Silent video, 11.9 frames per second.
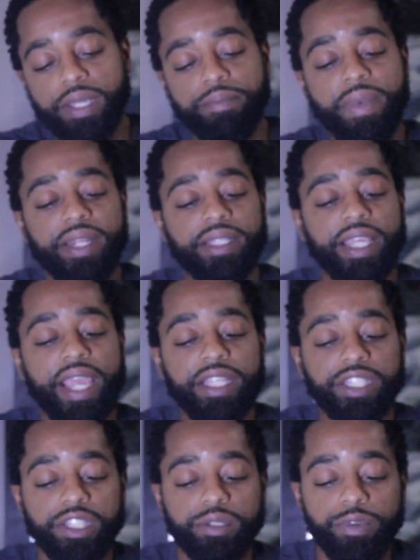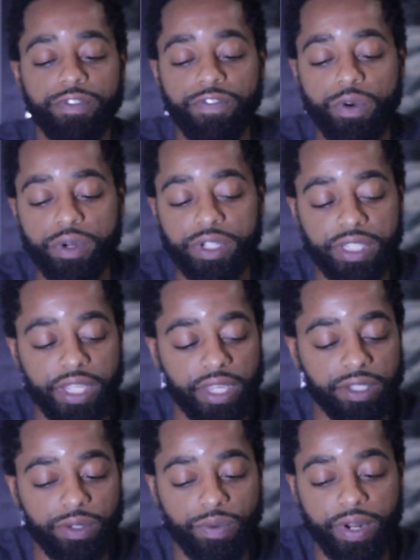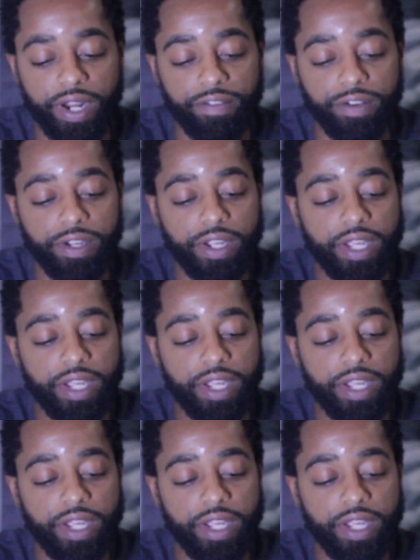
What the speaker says: meditations before sex or whatever.